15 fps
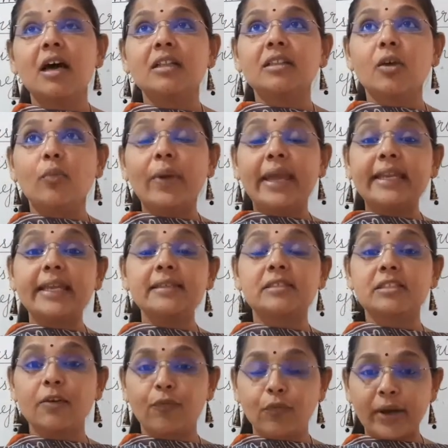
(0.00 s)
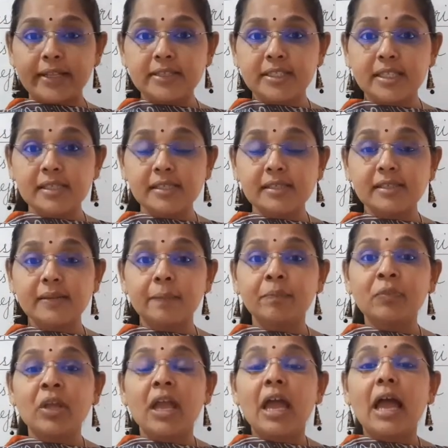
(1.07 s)
the various differences
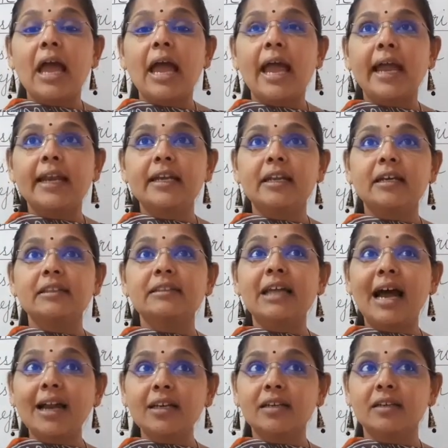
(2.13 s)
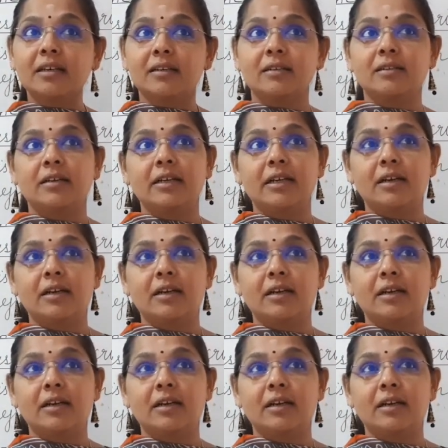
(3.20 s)
and that